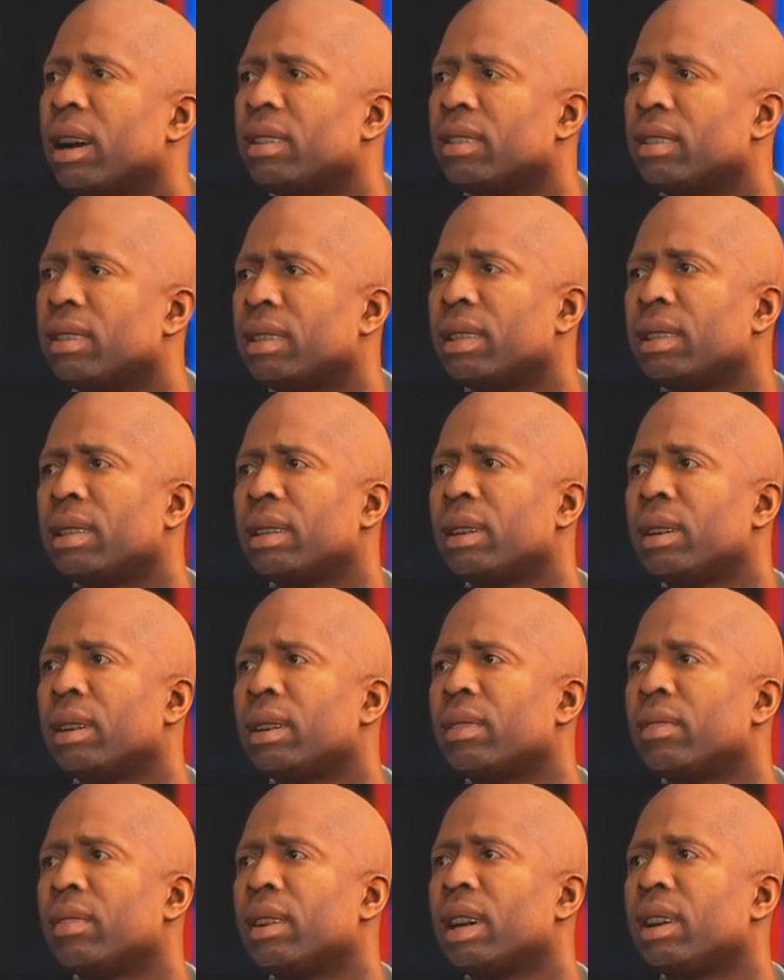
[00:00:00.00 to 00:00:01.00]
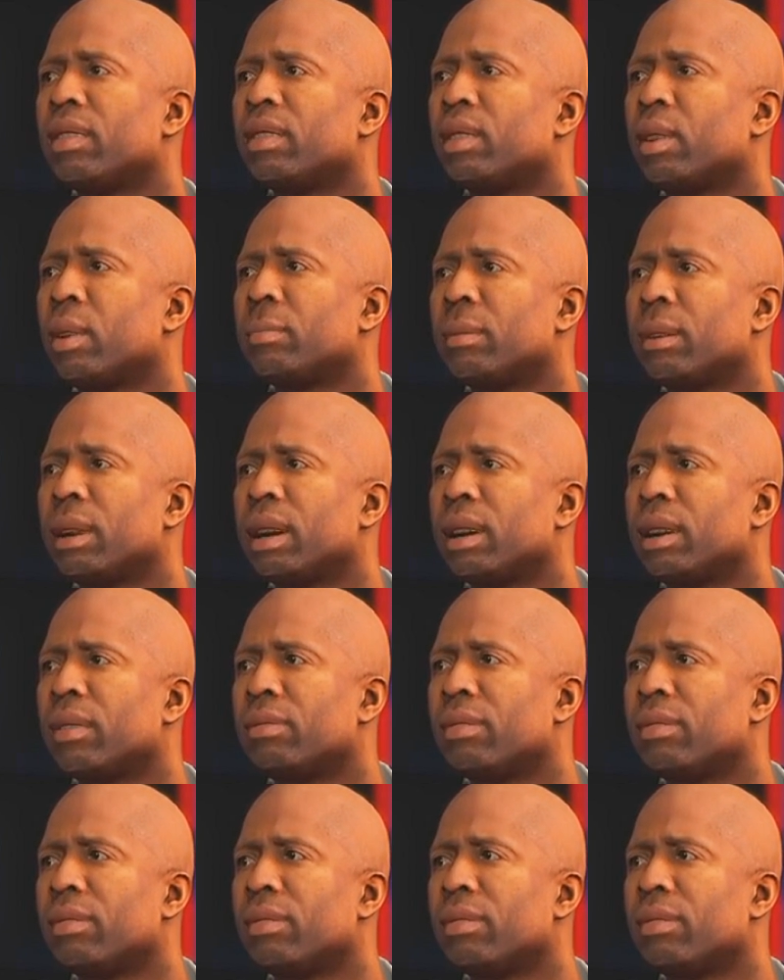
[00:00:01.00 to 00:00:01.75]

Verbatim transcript: Shaq, Shaq you were on 2K.